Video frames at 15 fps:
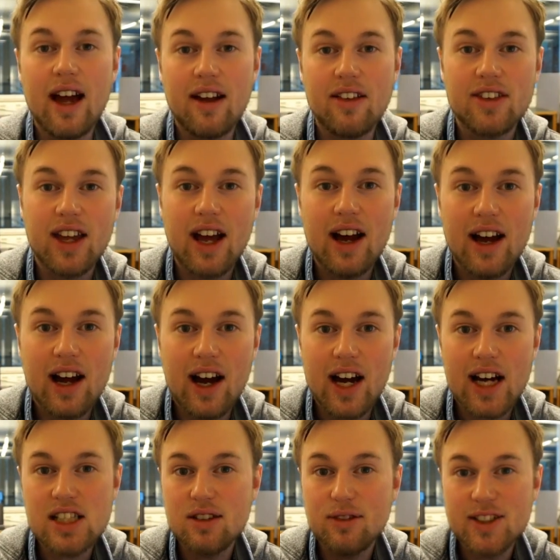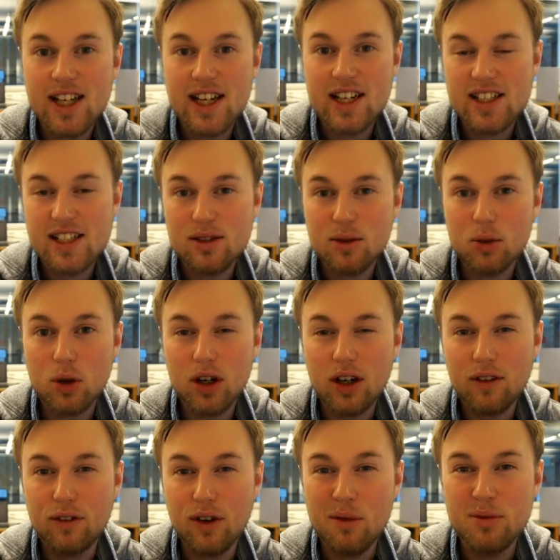and I S F Js
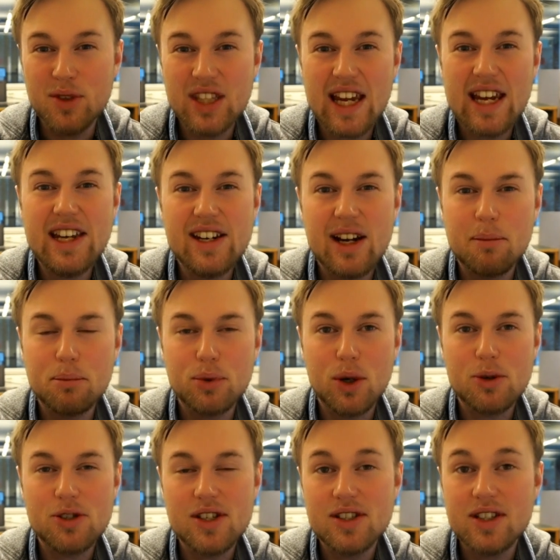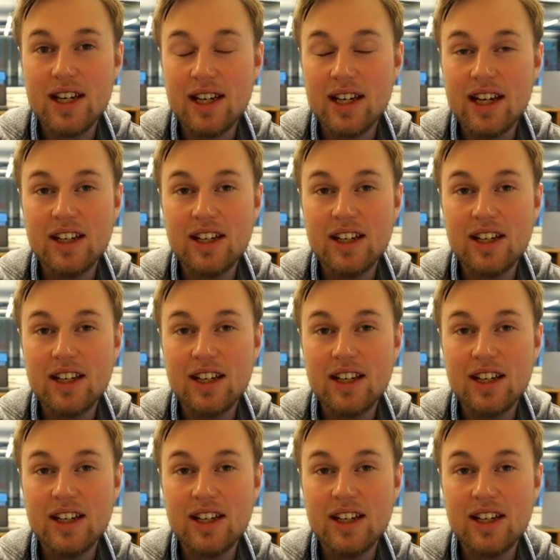work from data processing,